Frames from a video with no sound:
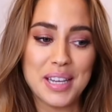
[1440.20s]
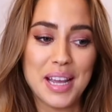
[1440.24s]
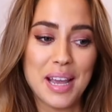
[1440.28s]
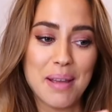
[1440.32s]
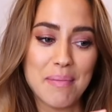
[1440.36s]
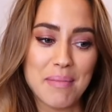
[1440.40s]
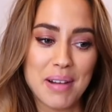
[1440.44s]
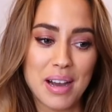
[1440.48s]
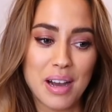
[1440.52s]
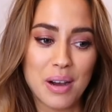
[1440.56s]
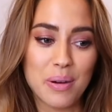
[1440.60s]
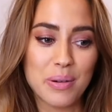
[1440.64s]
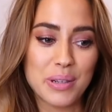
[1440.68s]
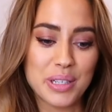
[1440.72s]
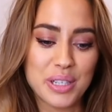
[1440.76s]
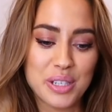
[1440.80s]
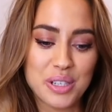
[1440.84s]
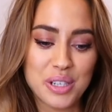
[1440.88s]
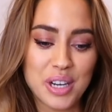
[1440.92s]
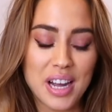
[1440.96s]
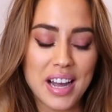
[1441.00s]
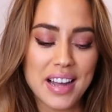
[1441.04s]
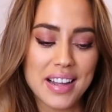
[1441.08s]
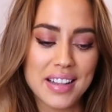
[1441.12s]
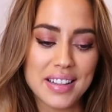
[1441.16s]
to name our
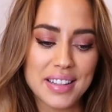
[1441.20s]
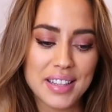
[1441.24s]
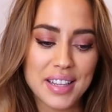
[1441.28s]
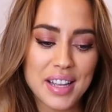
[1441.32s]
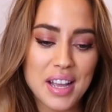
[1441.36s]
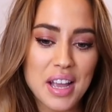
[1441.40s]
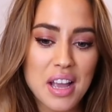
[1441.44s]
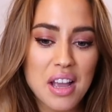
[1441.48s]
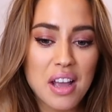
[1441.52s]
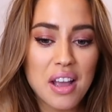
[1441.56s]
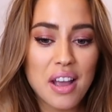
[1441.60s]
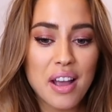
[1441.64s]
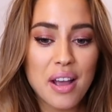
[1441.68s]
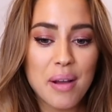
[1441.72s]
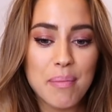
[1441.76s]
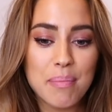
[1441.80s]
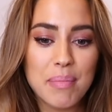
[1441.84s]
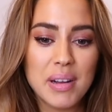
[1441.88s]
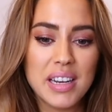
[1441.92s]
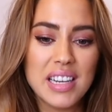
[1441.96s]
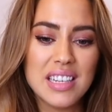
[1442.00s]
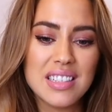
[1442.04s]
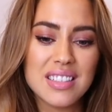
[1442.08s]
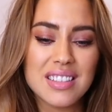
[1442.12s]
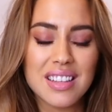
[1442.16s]
child.
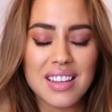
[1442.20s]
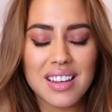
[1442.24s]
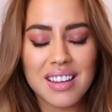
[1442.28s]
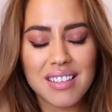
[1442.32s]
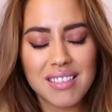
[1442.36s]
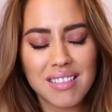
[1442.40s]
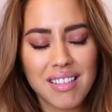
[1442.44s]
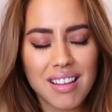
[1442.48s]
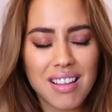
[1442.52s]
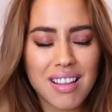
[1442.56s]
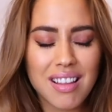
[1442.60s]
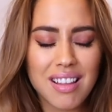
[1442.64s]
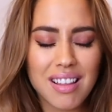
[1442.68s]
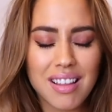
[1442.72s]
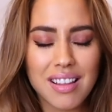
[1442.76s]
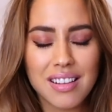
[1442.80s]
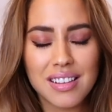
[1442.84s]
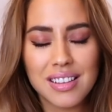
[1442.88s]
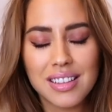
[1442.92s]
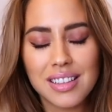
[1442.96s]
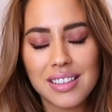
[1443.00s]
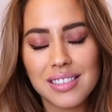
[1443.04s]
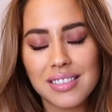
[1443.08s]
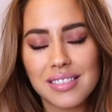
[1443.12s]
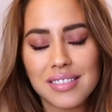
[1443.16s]
But he's like,
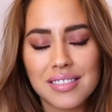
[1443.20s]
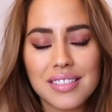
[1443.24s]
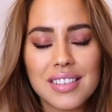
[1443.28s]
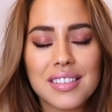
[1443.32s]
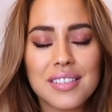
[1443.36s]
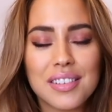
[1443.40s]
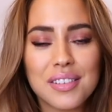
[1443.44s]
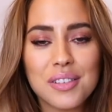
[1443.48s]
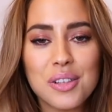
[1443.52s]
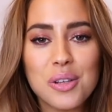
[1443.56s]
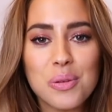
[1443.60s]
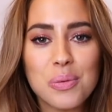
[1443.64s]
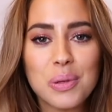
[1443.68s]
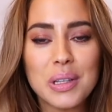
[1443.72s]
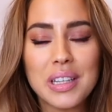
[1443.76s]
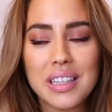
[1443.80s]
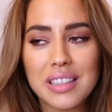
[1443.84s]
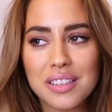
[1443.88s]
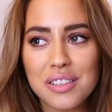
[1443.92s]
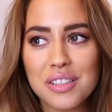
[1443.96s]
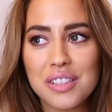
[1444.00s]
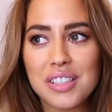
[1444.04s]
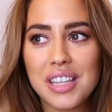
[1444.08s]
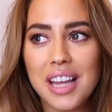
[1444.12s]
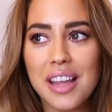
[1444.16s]
and you will
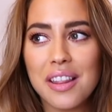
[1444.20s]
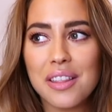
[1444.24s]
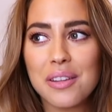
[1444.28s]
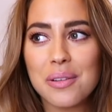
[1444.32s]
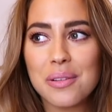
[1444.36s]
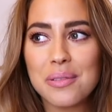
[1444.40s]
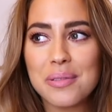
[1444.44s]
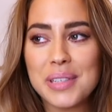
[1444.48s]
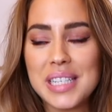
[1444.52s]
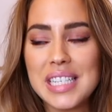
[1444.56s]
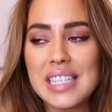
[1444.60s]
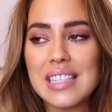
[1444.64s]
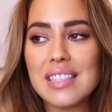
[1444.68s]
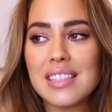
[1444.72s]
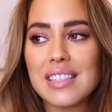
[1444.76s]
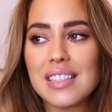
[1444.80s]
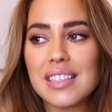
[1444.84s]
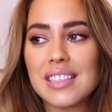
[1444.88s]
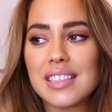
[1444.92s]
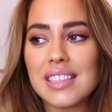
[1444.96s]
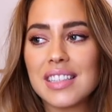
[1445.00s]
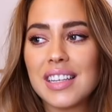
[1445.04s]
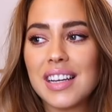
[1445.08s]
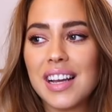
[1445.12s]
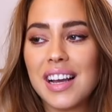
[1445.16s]
understand the
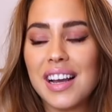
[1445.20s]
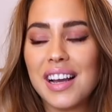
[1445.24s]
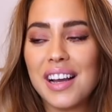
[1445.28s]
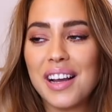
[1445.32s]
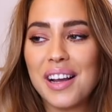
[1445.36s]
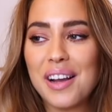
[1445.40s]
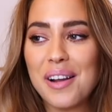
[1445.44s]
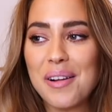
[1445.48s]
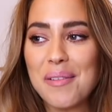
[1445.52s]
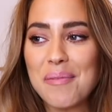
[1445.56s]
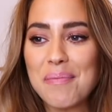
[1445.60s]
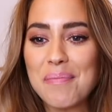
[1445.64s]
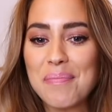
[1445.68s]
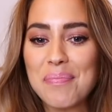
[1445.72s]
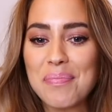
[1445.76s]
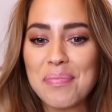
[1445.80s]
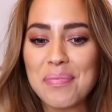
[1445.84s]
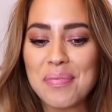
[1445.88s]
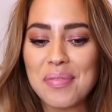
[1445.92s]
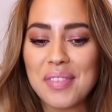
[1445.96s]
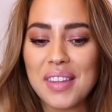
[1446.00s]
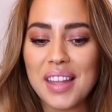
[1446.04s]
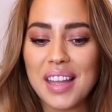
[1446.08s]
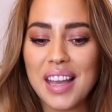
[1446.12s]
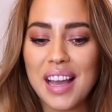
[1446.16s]
reason
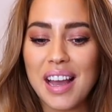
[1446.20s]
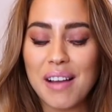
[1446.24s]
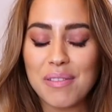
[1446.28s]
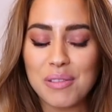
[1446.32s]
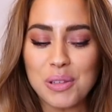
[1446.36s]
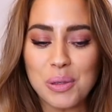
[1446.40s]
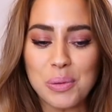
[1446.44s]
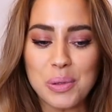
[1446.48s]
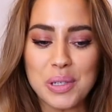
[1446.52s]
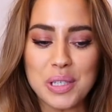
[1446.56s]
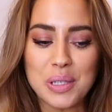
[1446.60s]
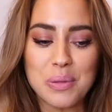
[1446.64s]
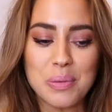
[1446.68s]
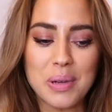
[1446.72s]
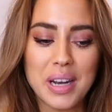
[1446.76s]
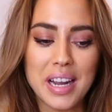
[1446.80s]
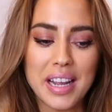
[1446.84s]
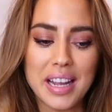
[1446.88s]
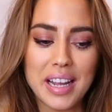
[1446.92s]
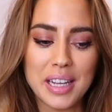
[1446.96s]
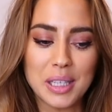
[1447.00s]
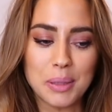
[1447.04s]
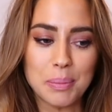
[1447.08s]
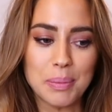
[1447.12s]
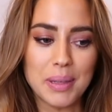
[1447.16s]
afterwards when
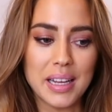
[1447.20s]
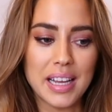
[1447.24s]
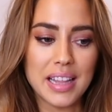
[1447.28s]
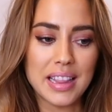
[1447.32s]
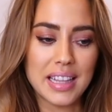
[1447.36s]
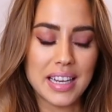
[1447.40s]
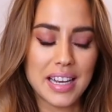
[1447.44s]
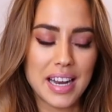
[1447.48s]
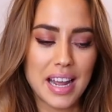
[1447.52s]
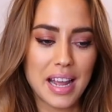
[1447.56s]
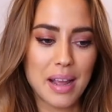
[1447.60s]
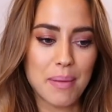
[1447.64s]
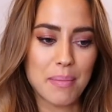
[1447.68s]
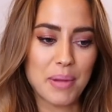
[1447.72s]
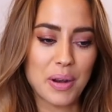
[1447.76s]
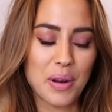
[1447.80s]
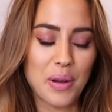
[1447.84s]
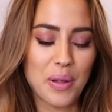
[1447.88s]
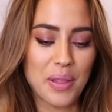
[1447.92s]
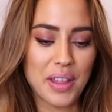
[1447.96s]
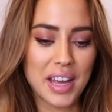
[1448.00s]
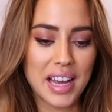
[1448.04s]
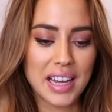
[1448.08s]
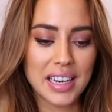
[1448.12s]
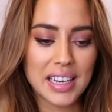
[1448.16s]
I explain the name and
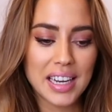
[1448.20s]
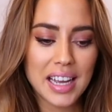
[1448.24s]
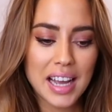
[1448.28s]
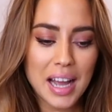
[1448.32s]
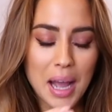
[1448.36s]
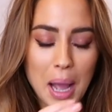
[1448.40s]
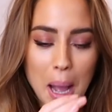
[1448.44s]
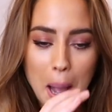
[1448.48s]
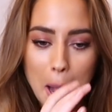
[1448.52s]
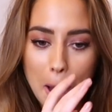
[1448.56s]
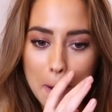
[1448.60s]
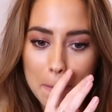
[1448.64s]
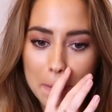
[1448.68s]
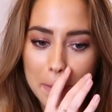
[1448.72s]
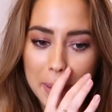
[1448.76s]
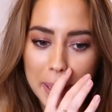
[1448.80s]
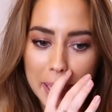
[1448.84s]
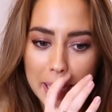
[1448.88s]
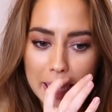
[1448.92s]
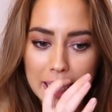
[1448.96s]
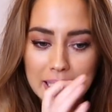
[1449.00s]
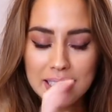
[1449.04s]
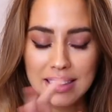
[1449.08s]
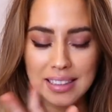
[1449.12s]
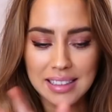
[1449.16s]
all that.
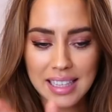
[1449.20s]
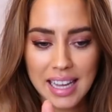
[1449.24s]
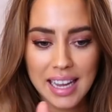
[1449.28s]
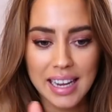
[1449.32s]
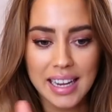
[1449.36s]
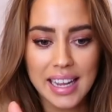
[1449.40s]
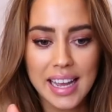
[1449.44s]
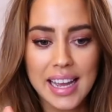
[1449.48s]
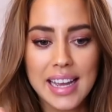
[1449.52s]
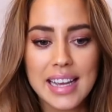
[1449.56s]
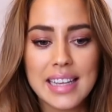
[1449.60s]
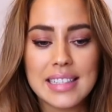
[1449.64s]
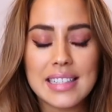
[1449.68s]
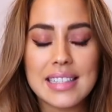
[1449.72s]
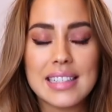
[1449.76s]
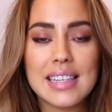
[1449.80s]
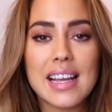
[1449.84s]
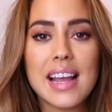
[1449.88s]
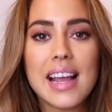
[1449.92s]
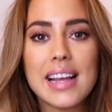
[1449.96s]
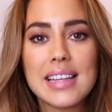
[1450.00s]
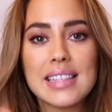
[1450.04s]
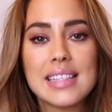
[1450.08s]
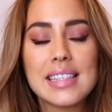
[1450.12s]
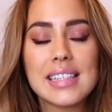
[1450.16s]
But he's like
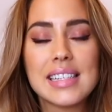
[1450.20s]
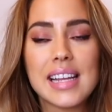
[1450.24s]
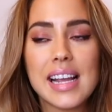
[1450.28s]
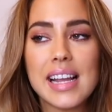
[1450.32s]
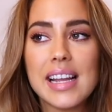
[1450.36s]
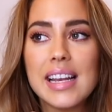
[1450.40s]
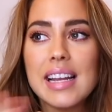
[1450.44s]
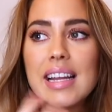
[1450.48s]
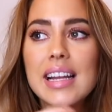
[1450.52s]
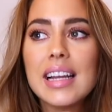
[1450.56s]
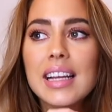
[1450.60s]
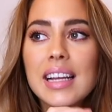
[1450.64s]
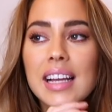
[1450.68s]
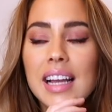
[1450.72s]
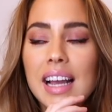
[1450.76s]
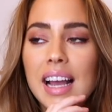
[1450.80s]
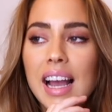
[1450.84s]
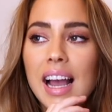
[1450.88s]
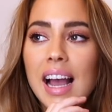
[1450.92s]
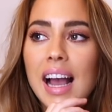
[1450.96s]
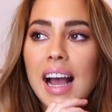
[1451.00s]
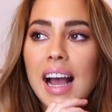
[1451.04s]
hesitating.